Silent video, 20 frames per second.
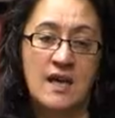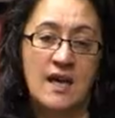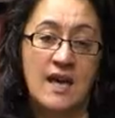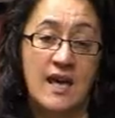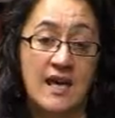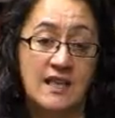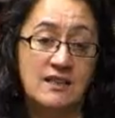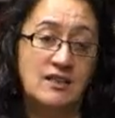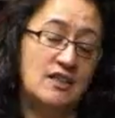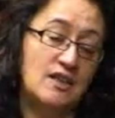
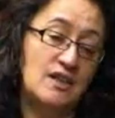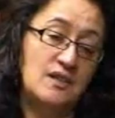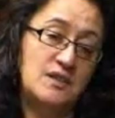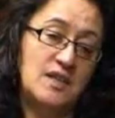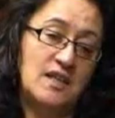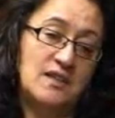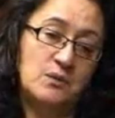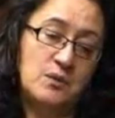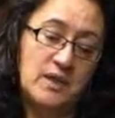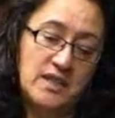And, you know, the
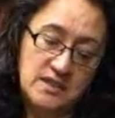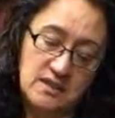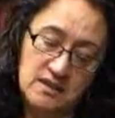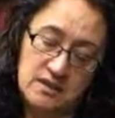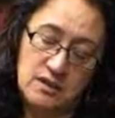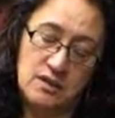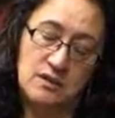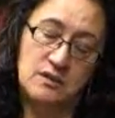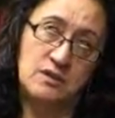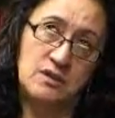other way
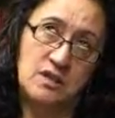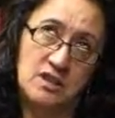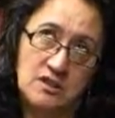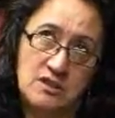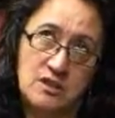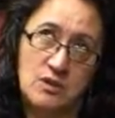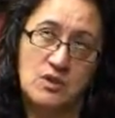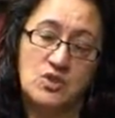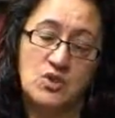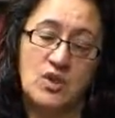
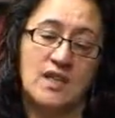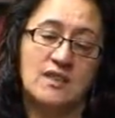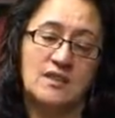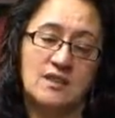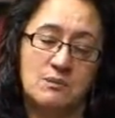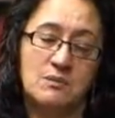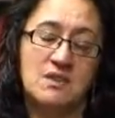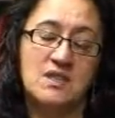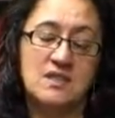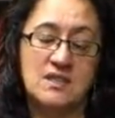to attract
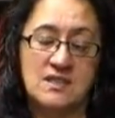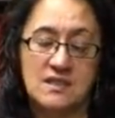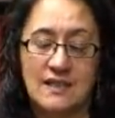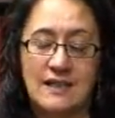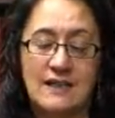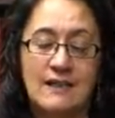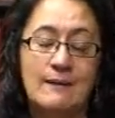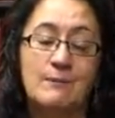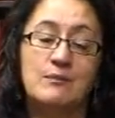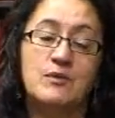them is
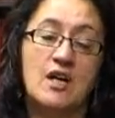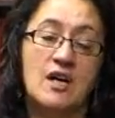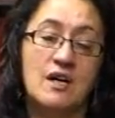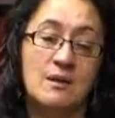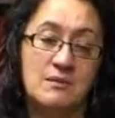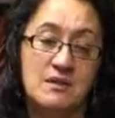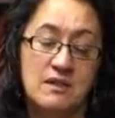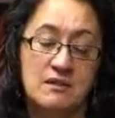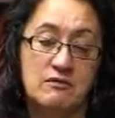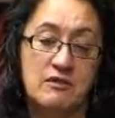
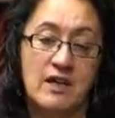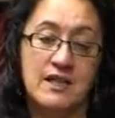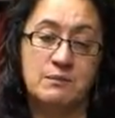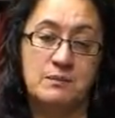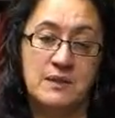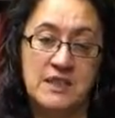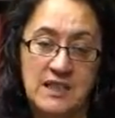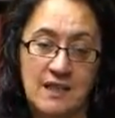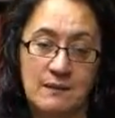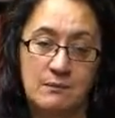I'm a
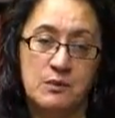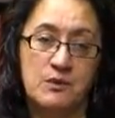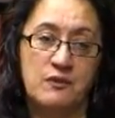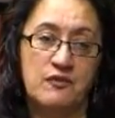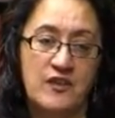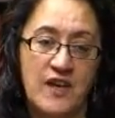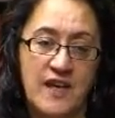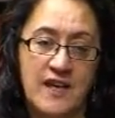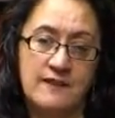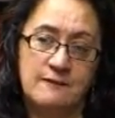rugby netball
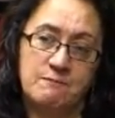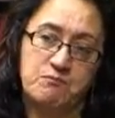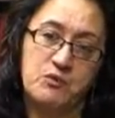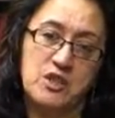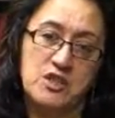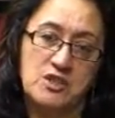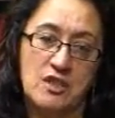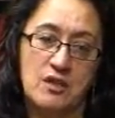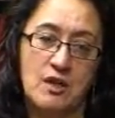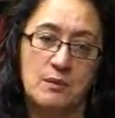fan,
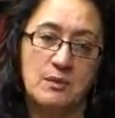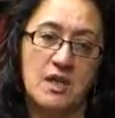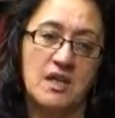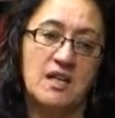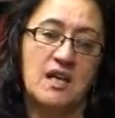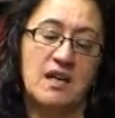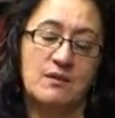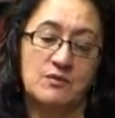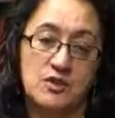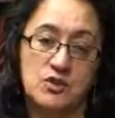so I'm going
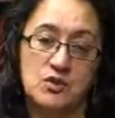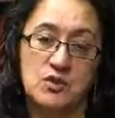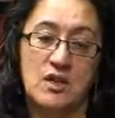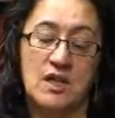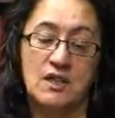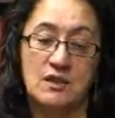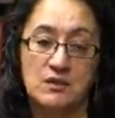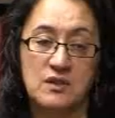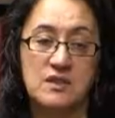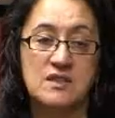to have to try
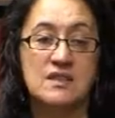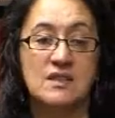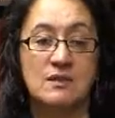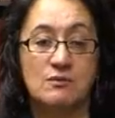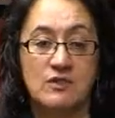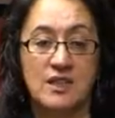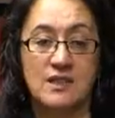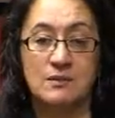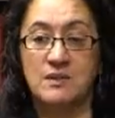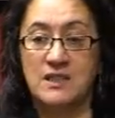and look at some
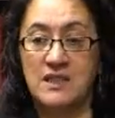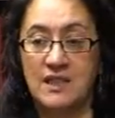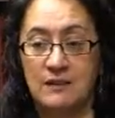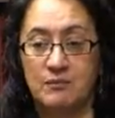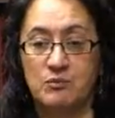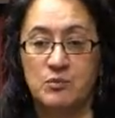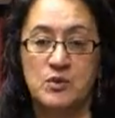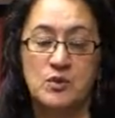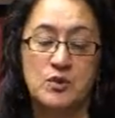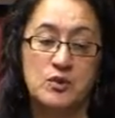rugby
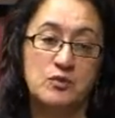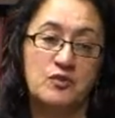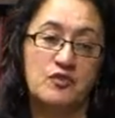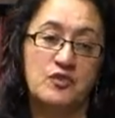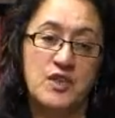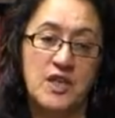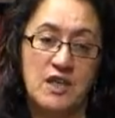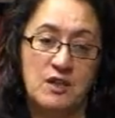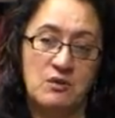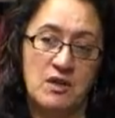netball
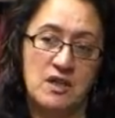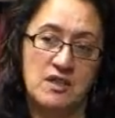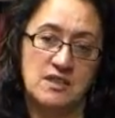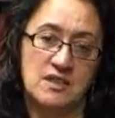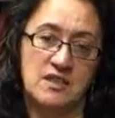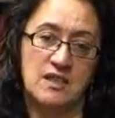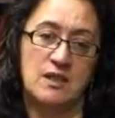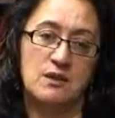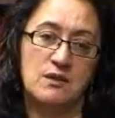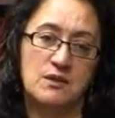heroes
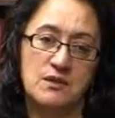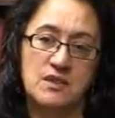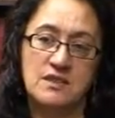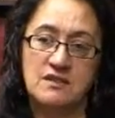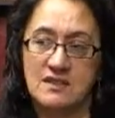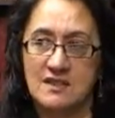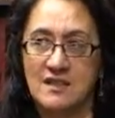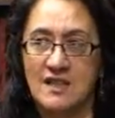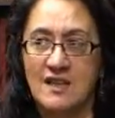and heroines